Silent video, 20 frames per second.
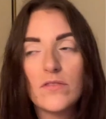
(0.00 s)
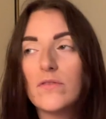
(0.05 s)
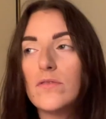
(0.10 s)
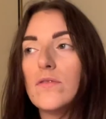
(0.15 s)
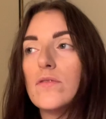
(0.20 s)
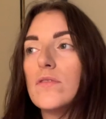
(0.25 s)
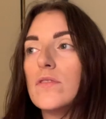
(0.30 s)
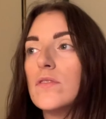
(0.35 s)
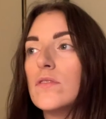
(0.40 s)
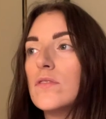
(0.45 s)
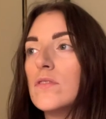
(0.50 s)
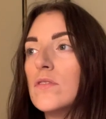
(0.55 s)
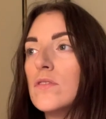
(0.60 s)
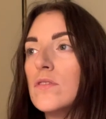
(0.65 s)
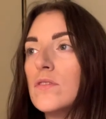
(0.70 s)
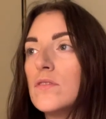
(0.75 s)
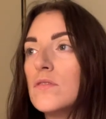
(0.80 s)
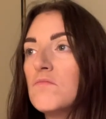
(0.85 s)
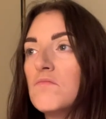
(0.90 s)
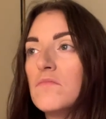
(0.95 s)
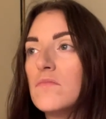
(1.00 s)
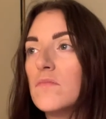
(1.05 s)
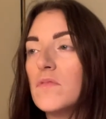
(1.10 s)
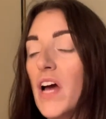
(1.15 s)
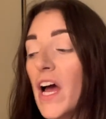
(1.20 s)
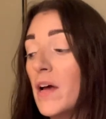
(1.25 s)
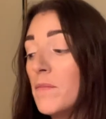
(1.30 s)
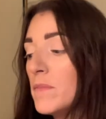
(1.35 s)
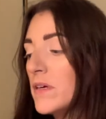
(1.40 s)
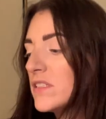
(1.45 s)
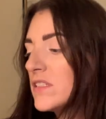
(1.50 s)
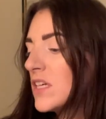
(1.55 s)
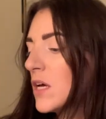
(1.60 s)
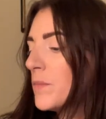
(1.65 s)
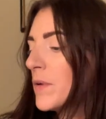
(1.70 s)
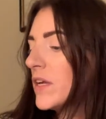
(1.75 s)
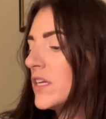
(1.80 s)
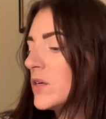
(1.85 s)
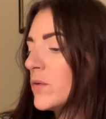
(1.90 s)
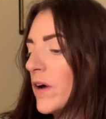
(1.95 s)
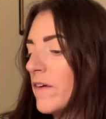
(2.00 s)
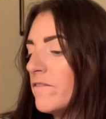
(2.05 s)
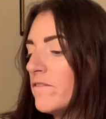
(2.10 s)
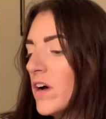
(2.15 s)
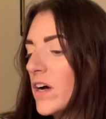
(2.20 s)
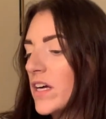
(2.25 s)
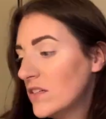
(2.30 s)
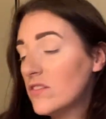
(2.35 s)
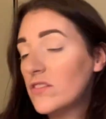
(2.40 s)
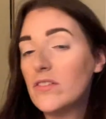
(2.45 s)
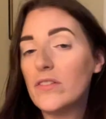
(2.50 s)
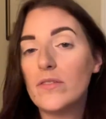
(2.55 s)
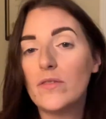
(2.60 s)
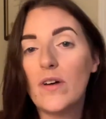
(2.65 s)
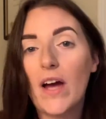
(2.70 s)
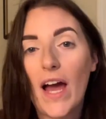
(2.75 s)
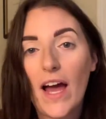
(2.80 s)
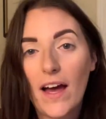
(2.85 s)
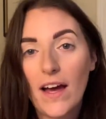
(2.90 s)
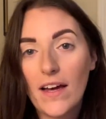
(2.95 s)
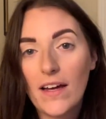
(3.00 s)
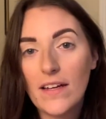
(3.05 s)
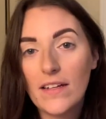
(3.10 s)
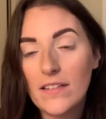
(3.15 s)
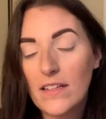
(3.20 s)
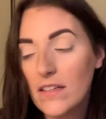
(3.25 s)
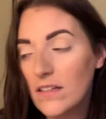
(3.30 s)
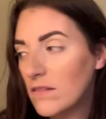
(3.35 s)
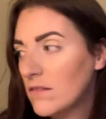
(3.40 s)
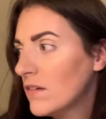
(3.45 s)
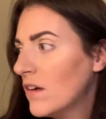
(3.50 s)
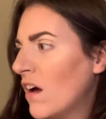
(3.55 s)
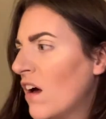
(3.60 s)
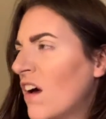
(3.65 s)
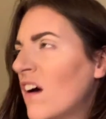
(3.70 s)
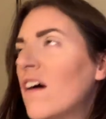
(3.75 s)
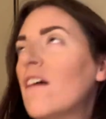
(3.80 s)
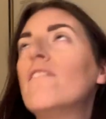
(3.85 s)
I messed up anyway, fuck it. To add